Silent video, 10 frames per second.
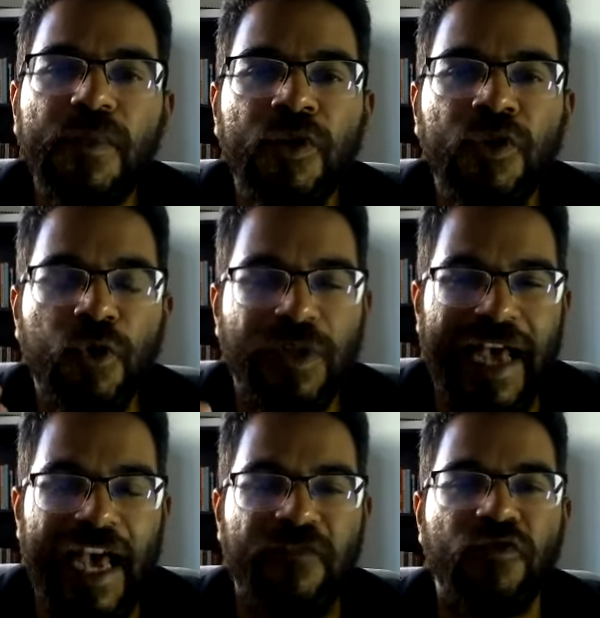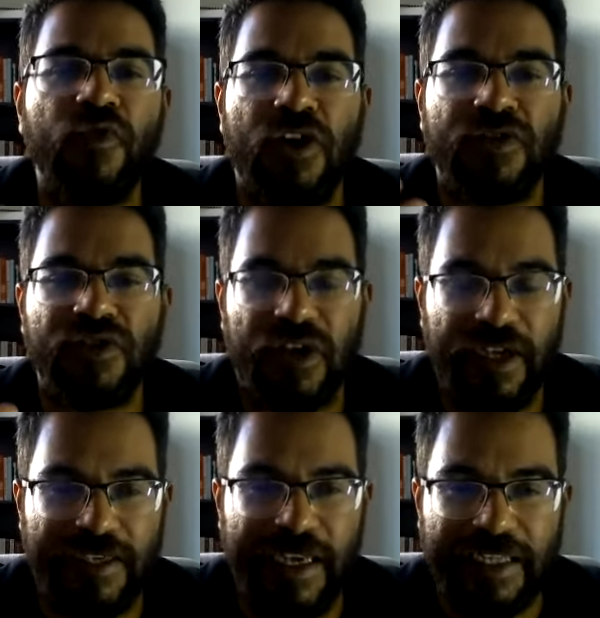you will have to
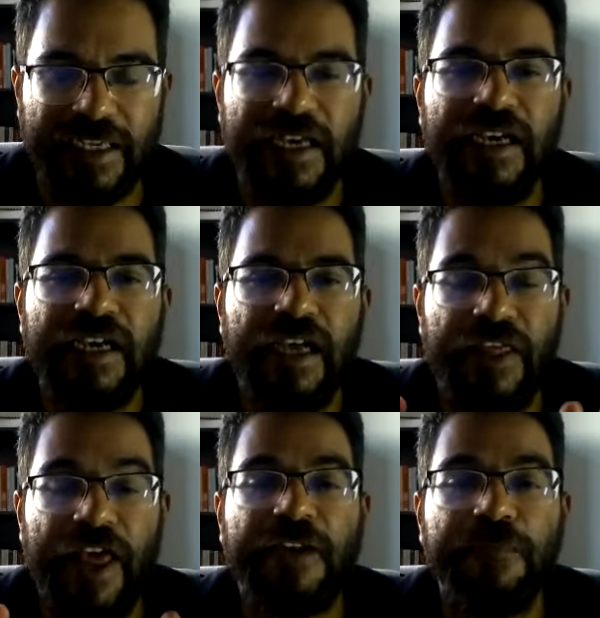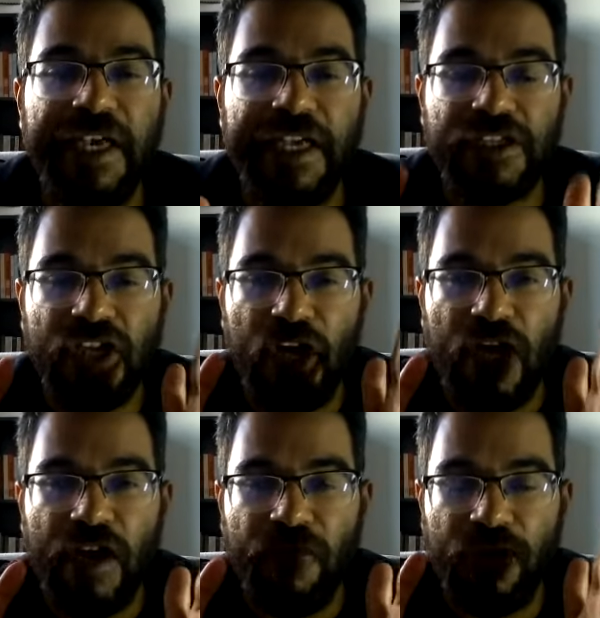consolidate. That means
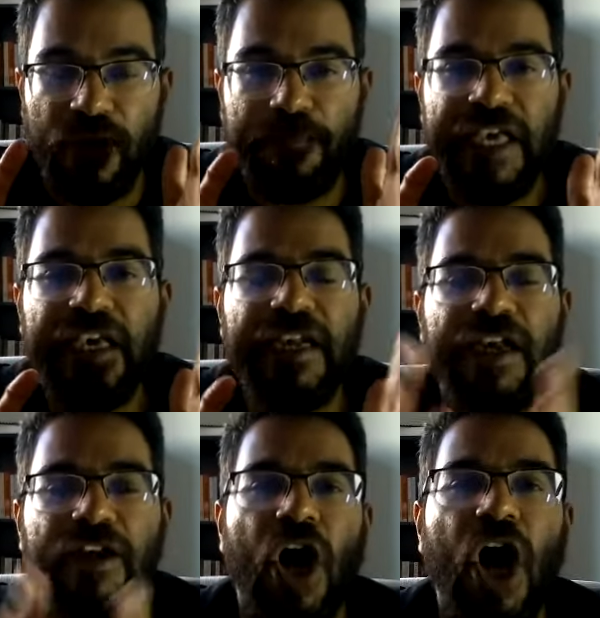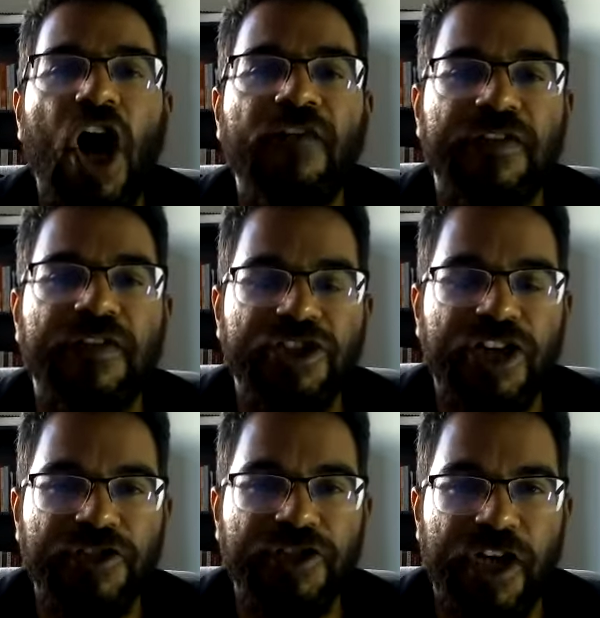for the period after the
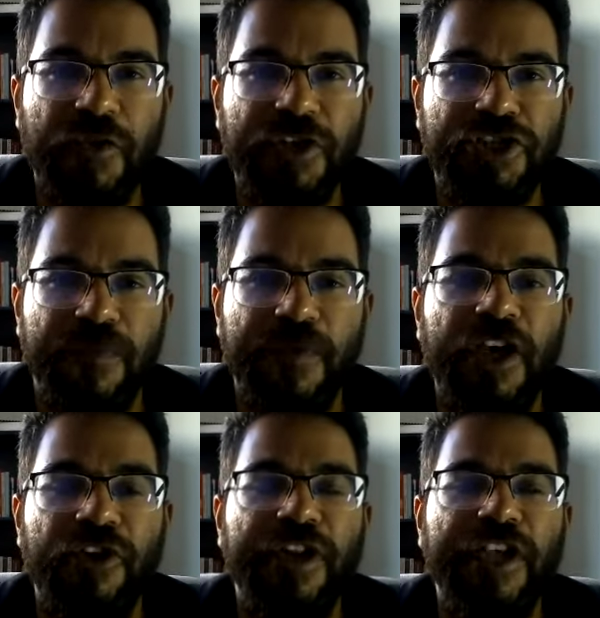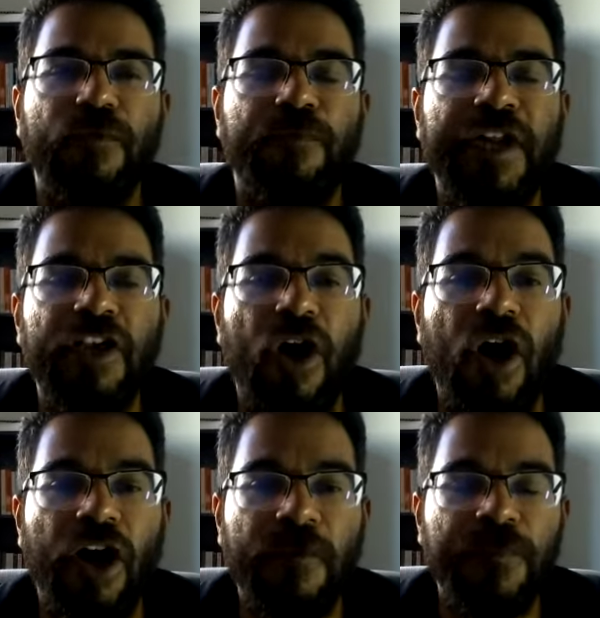change in ownership, you need to bring
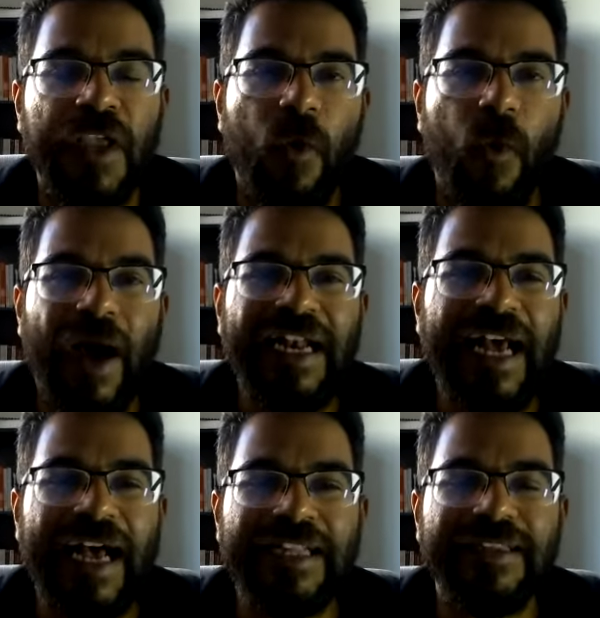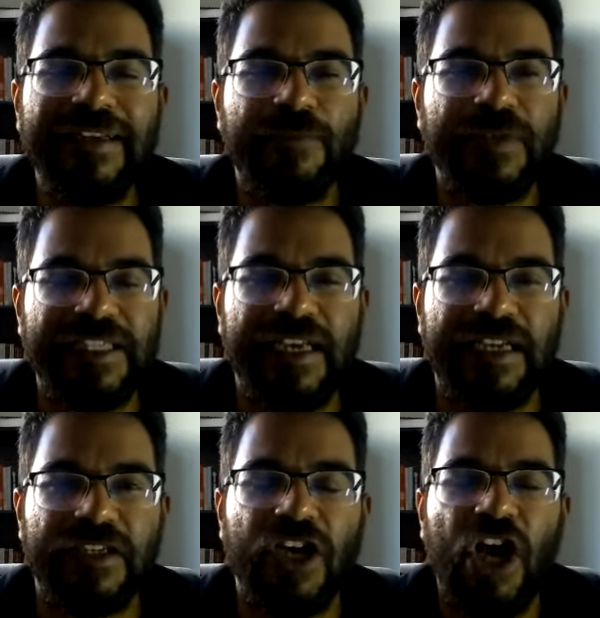on 100%